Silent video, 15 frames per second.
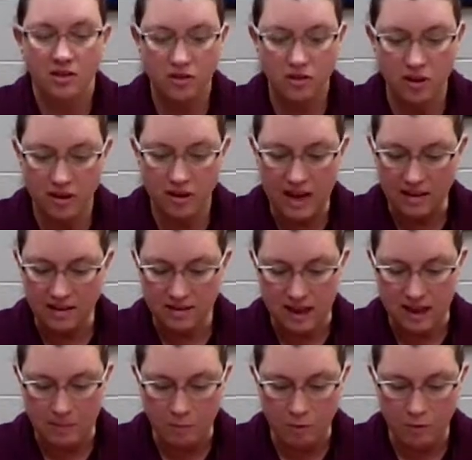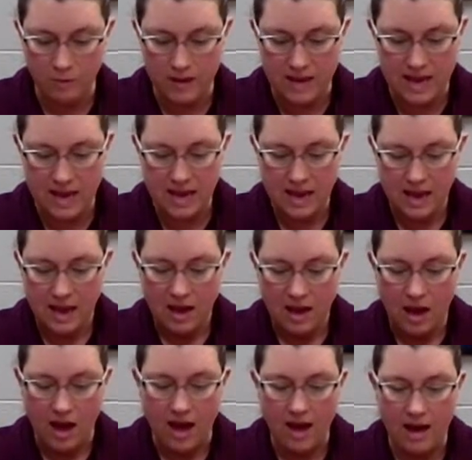So your next step will be
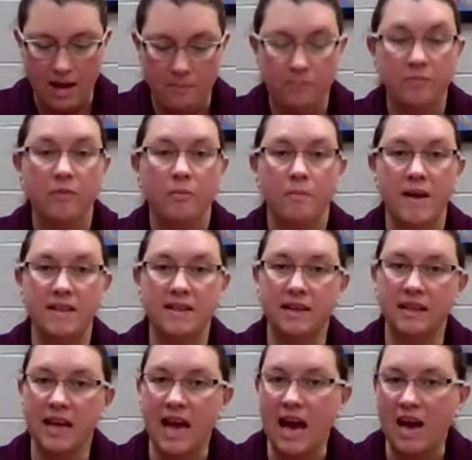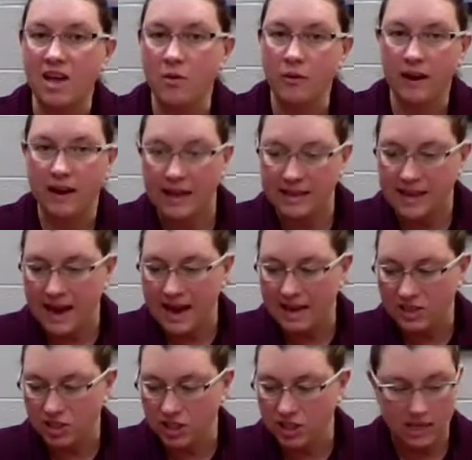um, basically how you want to
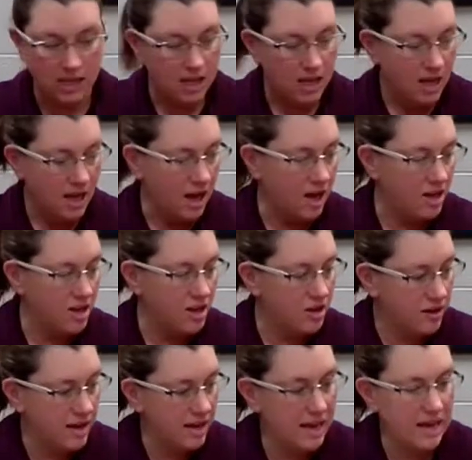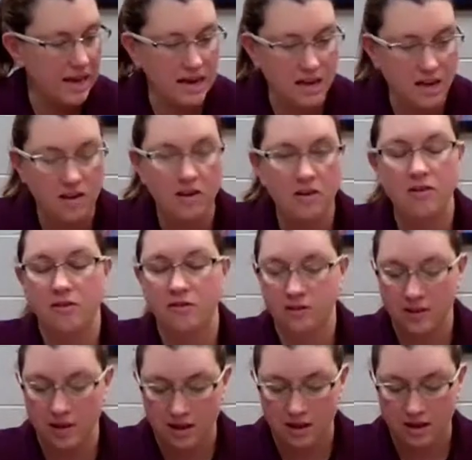attach it. Uh, you can
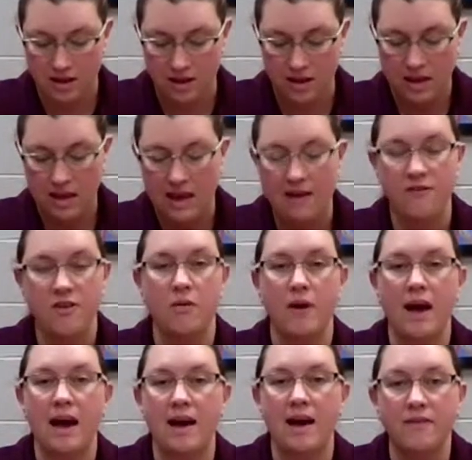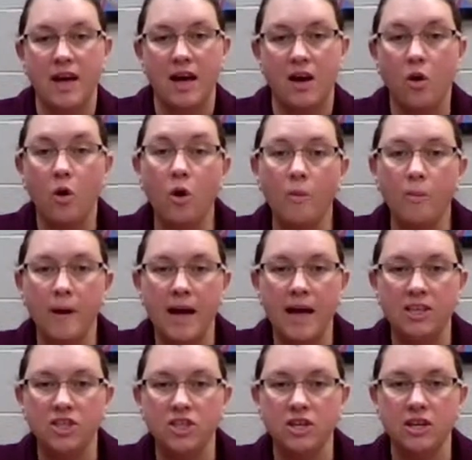use, if you have a hole
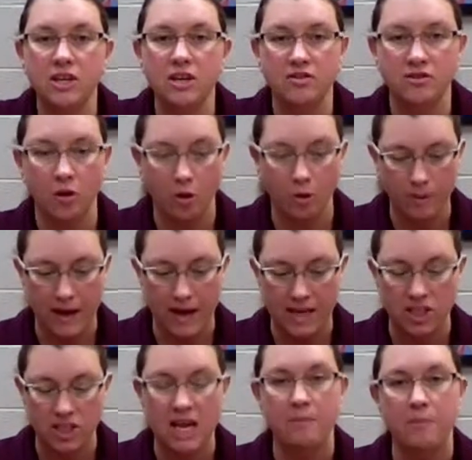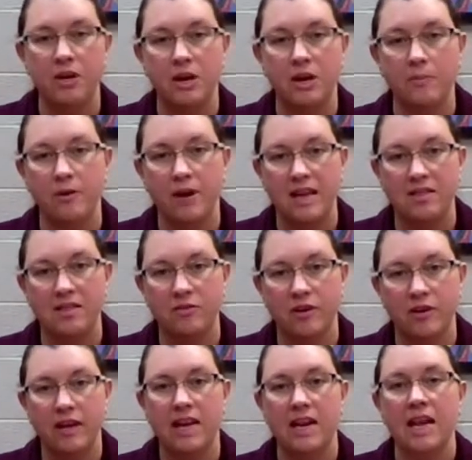punch, you can use a hole punch and put a braid
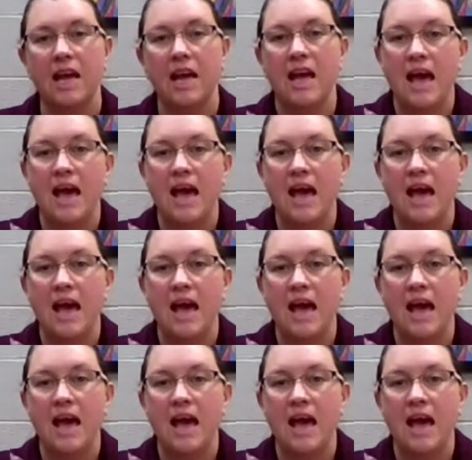through it,